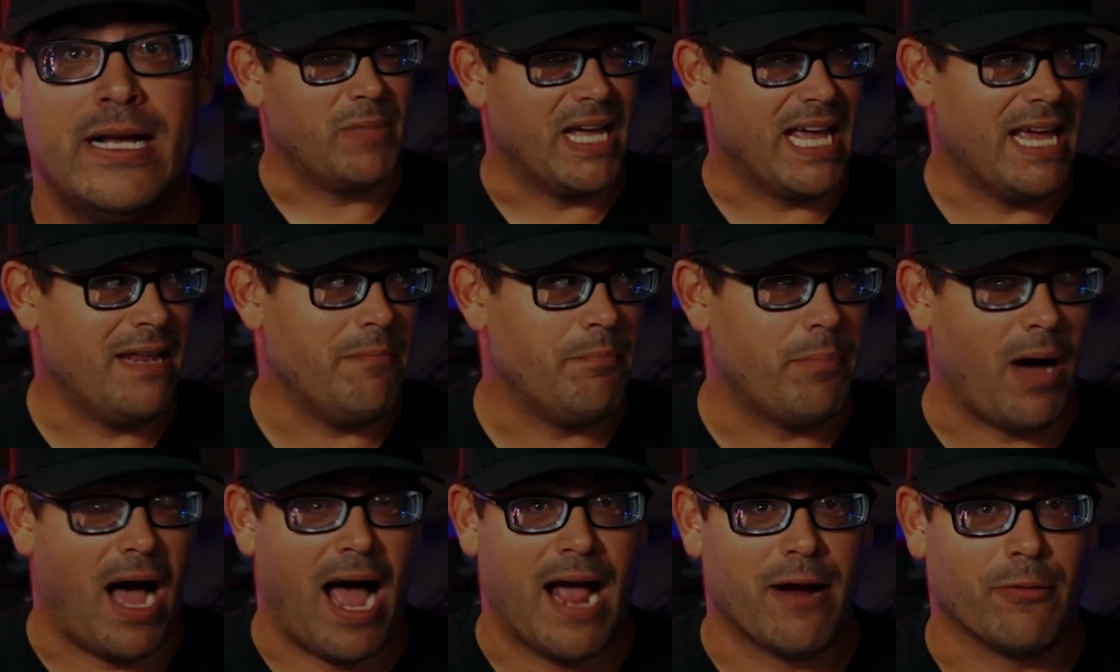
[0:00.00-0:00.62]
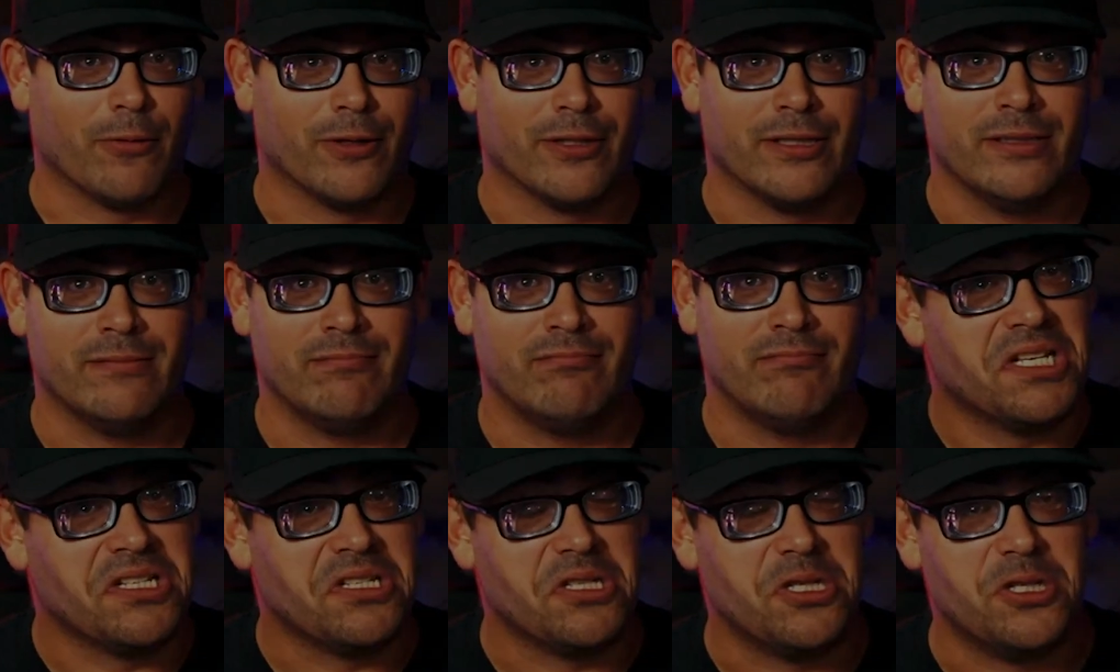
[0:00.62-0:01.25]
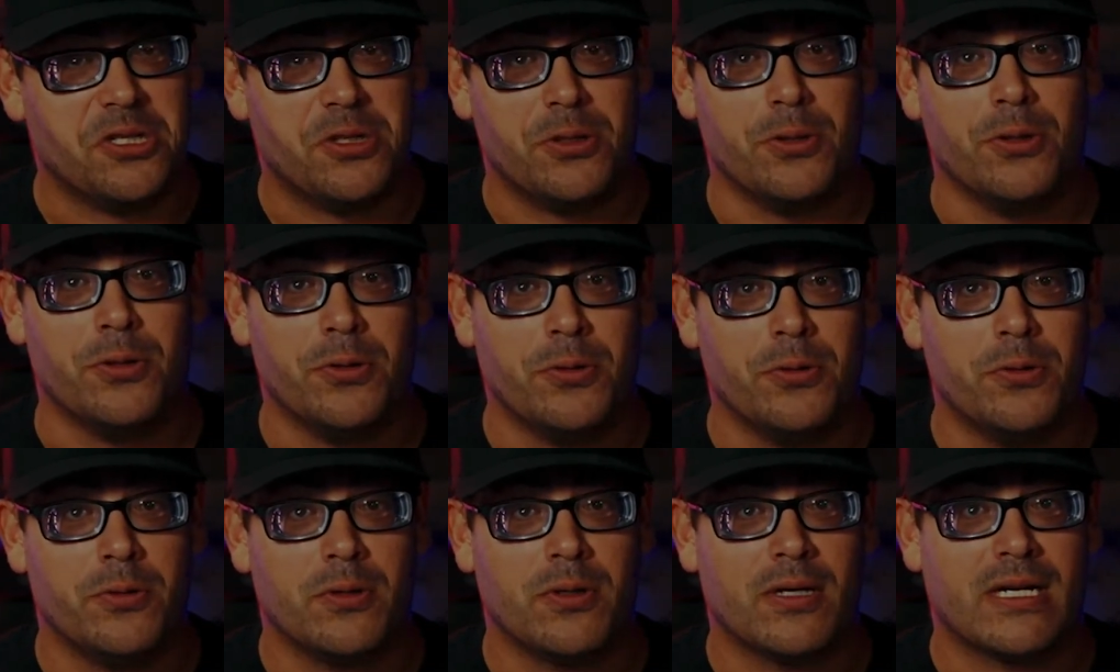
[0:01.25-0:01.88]
and Byron,
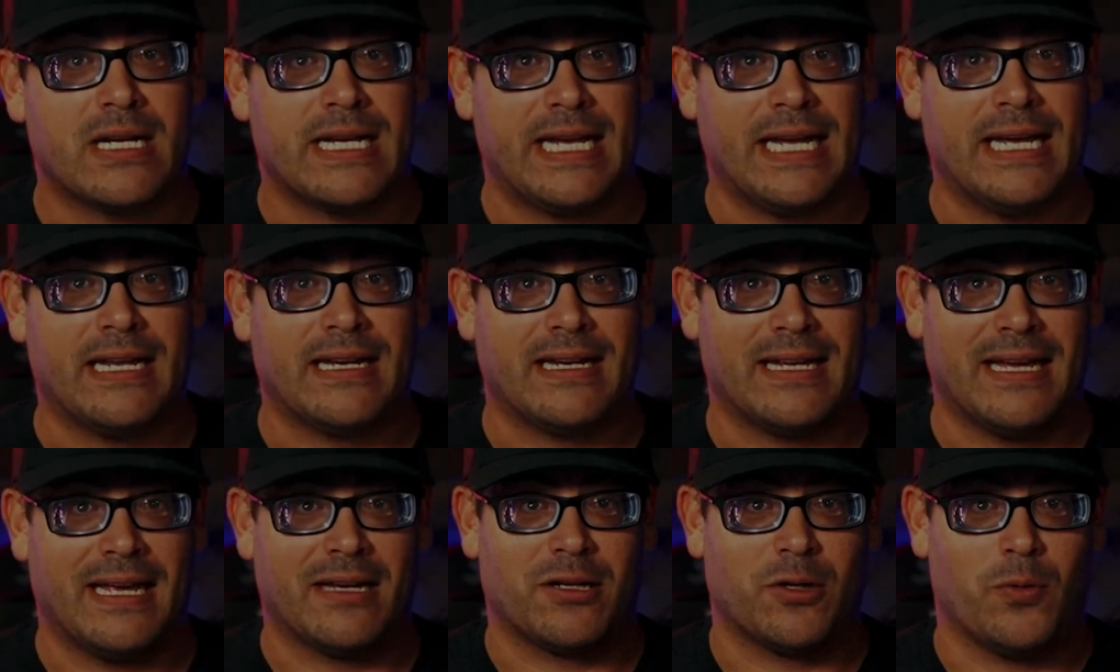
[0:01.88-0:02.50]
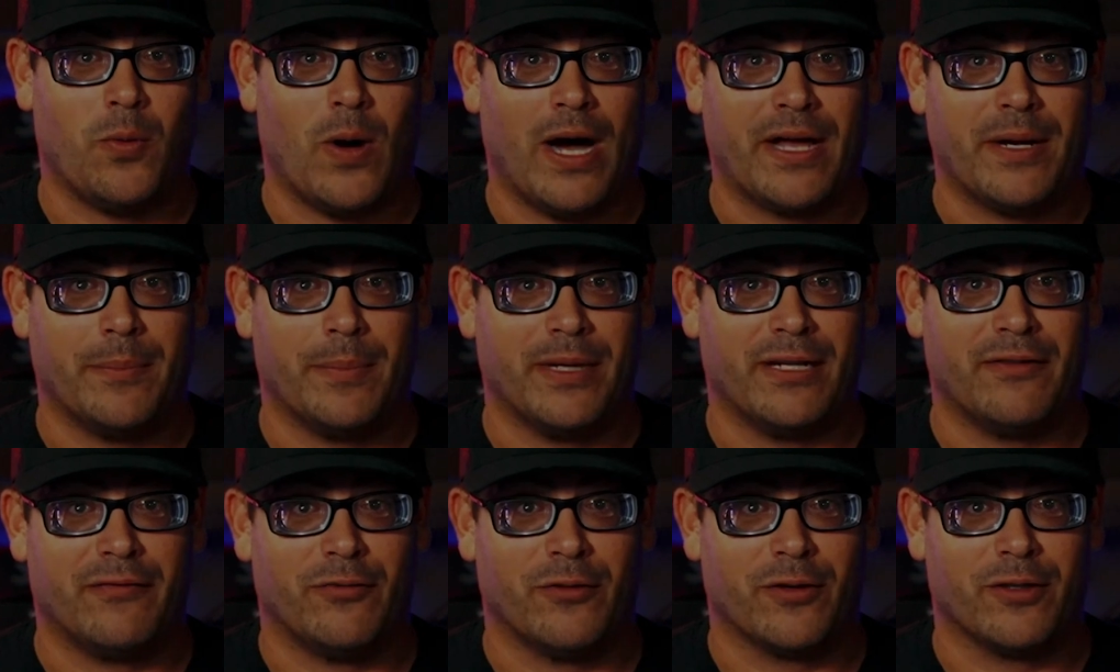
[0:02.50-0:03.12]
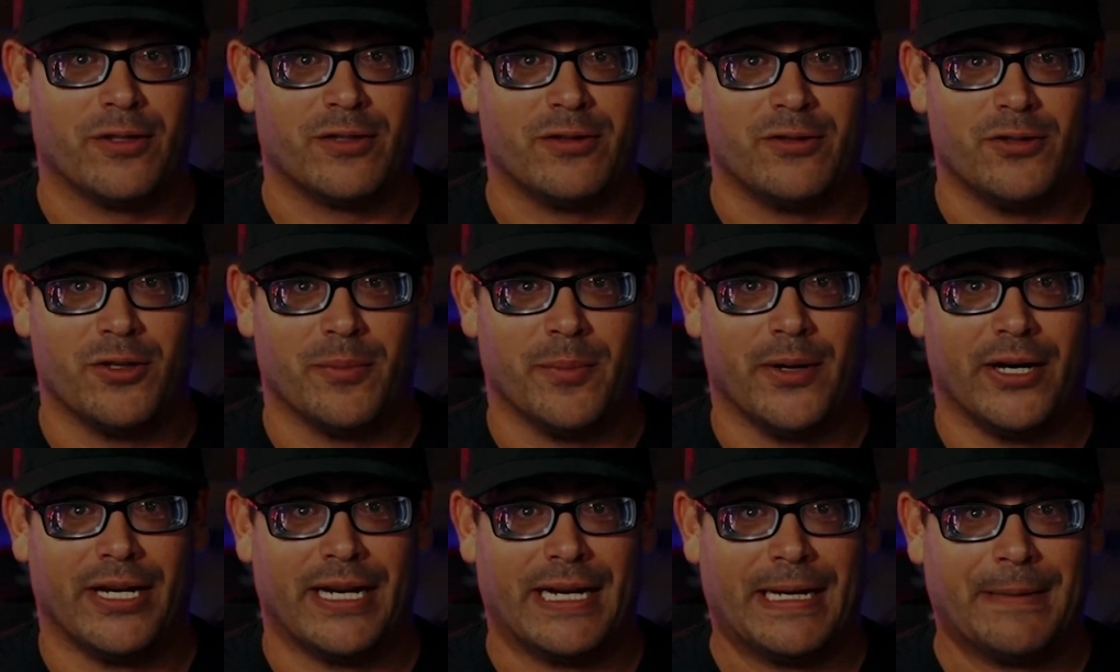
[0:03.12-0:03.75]
you can get quite a bit for your
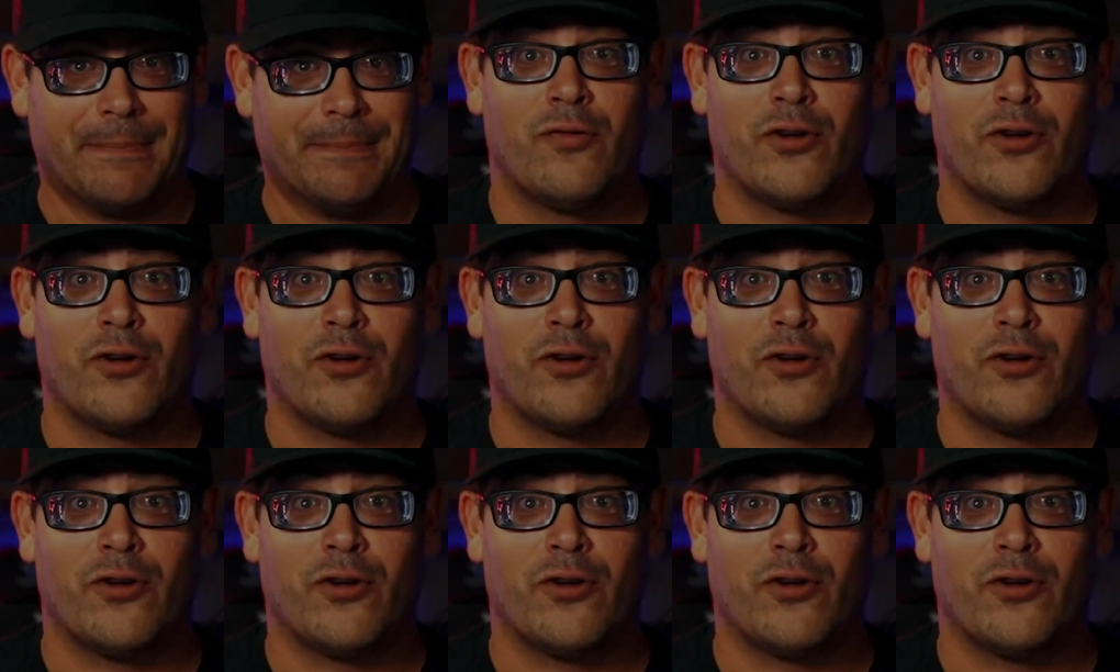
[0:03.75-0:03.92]
money.